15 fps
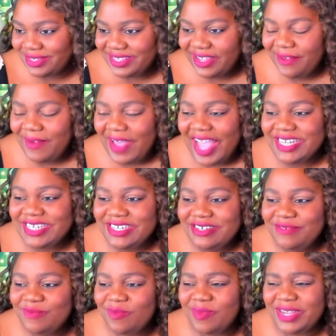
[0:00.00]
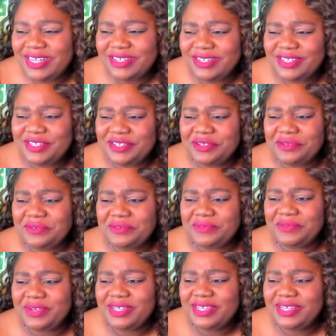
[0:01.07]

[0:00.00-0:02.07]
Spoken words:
So I didn't want to,